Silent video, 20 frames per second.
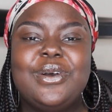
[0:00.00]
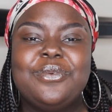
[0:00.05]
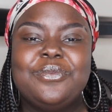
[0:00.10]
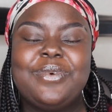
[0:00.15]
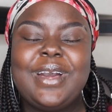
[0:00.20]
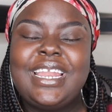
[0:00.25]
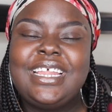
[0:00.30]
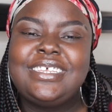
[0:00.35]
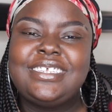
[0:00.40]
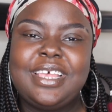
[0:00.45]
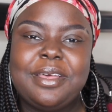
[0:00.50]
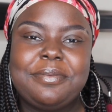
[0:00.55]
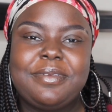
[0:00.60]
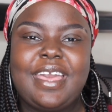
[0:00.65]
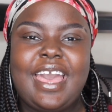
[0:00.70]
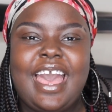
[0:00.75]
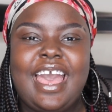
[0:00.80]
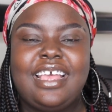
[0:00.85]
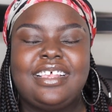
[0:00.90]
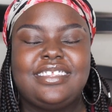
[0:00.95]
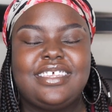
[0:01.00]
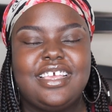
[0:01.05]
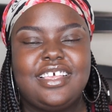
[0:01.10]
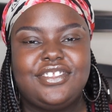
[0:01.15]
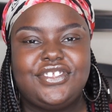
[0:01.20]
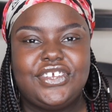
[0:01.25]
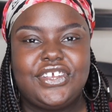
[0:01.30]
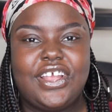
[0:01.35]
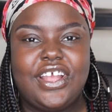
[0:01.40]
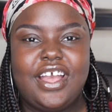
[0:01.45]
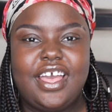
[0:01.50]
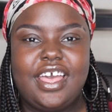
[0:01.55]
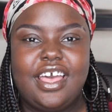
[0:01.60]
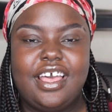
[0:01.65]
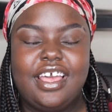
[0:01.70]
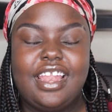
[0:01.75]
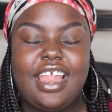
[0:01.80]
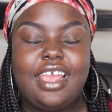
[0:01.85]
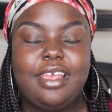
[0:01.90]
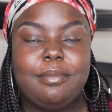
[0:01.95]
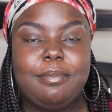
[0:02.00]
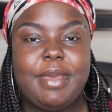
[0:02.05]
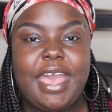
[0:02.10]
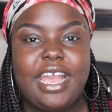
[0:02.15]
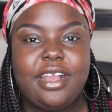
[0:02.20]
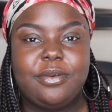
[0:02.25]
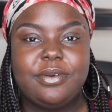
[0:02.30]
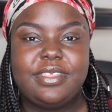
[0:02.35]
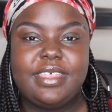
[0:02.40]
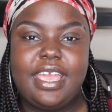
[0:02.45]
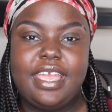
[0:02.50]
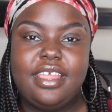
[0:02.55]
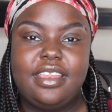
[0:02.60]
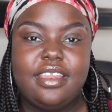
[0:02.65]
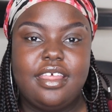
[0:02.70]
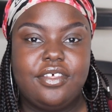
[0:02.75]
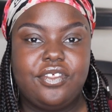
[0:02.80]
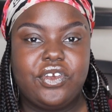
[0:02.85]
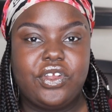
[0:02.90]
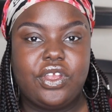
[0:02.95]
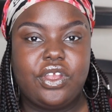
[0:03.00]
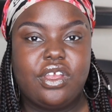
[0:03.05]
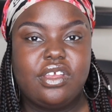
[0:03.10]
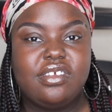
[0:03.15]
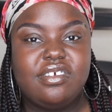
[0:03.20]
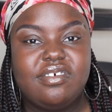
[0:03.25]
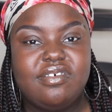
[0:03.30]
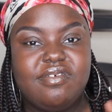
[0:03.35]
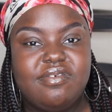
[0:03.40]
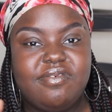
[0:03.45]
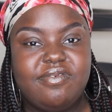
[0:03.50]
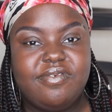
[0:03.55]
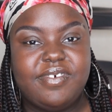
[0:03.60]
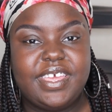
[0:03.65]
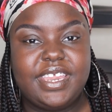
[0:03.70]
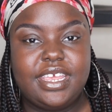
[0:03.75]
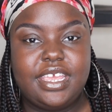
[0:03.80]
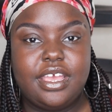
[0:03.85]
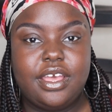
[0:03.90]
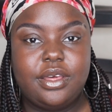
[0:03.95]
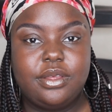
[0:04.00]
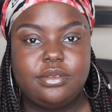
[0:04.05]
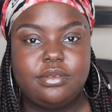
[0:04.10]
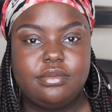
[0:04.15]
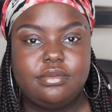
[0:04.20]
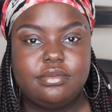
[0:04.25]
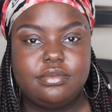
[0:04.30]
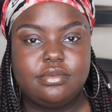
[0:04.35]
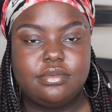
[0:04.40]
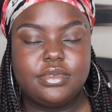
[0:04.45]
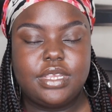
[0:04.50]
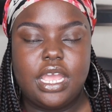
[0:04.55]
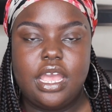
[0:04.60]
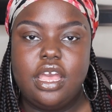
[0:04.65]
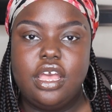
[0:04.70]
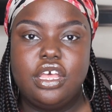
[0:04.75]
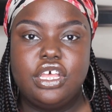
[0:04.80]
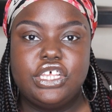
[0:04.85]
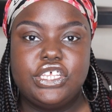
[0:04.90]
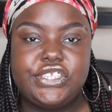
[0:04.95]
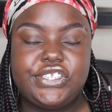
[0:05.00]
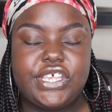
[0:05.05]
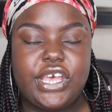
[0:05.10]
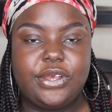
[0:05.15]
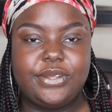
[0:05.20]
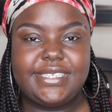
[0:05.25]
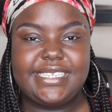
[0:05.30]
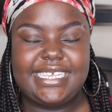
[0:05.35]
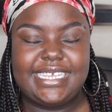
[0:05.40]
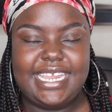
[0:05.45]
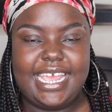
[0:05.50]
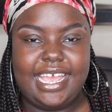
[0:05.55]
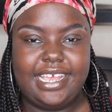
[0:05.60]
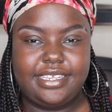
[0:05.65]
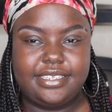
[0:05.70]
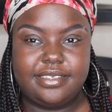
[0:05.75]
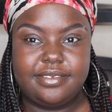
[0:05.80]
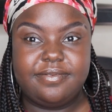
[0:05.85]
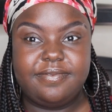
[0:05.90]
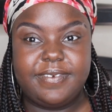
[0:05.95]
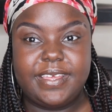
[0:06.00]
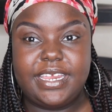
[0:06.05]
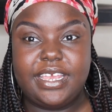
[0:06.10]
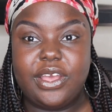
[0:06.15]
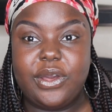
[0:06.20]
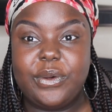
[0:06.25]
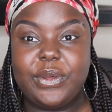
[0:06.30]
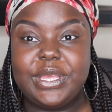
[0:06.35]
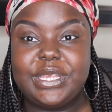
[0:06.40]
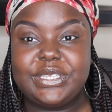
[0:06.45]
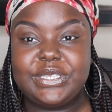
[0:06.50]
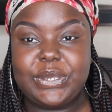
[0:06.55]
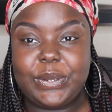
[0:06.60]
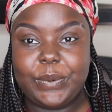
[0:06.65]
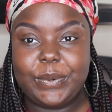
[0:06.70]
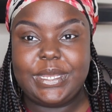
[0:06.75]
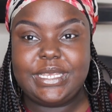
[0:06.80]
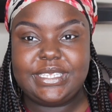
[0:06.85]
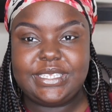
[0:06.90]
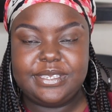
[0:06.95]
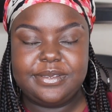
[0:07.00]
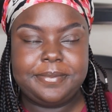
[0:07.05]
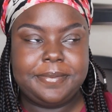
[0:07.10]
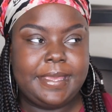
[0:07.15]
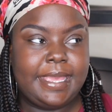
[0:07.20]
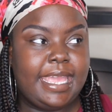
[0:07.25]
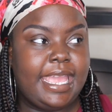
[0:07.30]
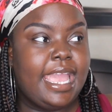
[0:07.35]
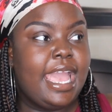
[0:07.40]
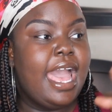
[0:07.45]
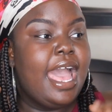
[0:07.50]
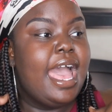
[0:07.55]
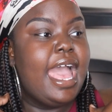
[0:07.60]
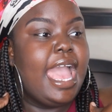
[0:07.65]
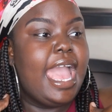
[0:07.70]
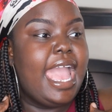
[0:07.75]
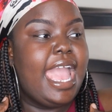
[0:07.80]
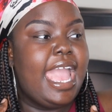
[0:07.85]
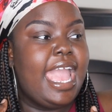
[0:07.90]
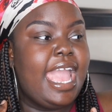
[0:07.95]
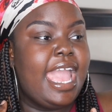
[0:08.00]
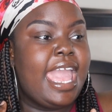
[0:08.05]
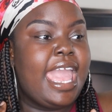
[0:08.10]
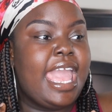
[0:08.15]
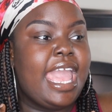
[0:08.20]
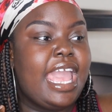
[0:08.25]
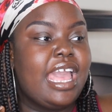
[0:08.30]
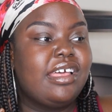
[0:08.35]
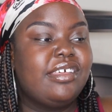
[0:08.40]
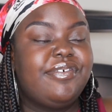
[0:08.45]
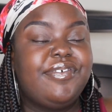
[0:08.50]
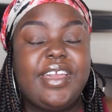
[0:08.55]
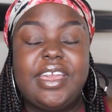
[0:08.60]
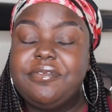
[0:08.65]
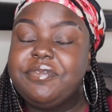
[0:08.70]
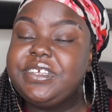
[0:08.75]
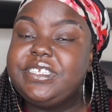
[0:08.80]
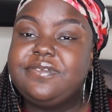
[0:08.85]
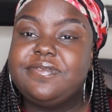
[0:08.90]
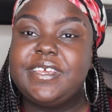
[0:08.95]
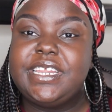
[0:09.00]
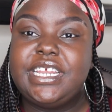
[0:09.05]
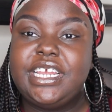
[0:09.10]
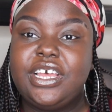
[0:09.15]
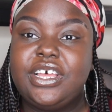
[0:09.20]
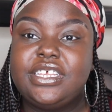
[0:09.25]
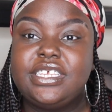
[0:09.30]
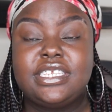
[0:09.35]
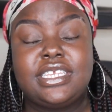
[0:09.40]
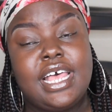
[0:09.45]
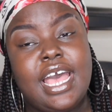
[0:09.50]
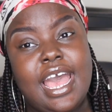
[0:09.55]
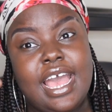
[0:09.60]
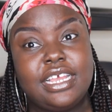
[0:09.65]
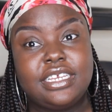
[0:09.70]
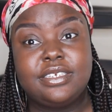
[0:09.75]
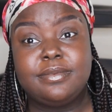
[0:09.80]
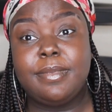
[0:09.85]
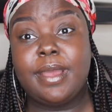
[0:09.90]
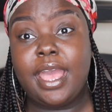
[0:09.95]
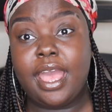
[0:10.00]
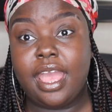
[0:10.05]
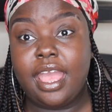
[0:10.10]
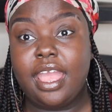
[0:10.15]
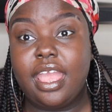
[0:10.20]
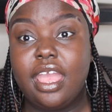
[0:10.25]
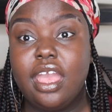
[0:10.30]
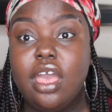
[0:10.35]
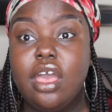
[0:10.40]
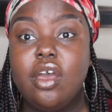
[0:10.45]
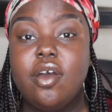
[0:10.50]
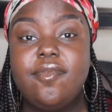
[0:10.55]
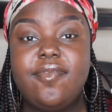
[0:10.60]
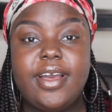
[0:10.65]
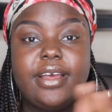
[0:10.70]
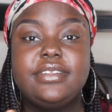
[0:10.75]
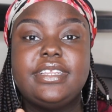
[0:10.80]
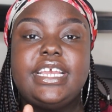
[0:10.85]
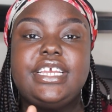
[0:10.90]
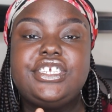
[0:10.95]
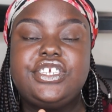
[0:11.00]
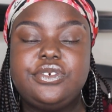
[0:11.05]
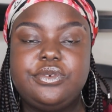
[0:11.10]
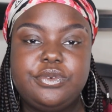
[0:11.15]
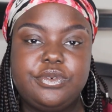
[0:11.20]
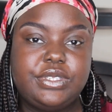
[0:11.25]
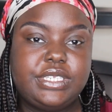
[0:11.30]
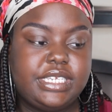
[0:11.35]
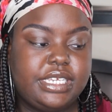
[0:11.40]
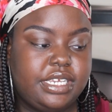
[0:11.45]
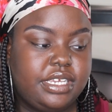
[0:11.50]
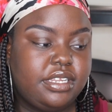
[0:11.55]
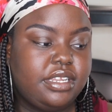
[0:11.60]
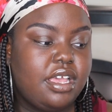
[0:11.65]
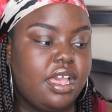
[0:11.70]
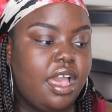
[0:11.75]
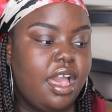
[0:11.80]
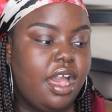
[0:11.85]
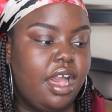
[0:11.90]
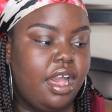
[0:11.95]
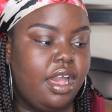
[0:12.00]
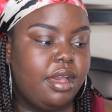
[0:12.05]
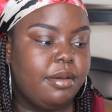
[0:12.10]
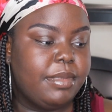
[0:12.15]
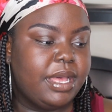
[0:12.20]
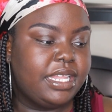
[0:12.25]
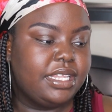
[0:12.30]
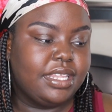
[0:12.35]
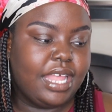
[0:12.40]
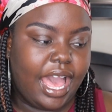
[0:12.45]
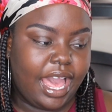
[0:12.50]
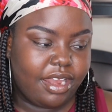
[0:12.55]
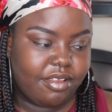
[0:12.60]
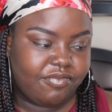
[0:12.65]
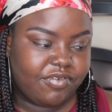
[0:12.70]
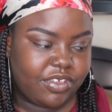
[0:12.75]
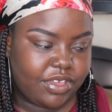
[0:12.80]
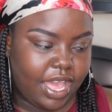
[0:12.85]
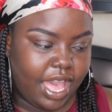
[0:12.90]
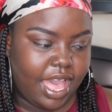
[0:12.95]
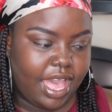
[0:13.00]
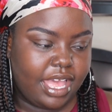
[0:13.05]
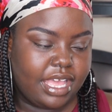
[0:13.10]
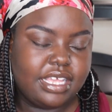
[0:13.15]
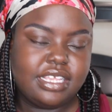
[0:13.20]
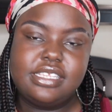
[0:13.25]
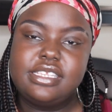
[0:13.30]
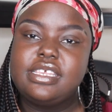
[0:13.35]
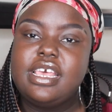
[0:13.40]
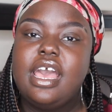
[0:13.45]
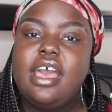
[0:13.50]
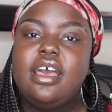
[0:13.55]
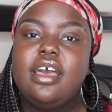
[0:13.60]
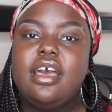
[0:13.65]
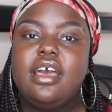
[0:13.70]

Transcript: What is up guys? It's your girl L and I am back with another video. So today's video is going to be a favorites video slash my foundation routine. Um, a lot of you guys.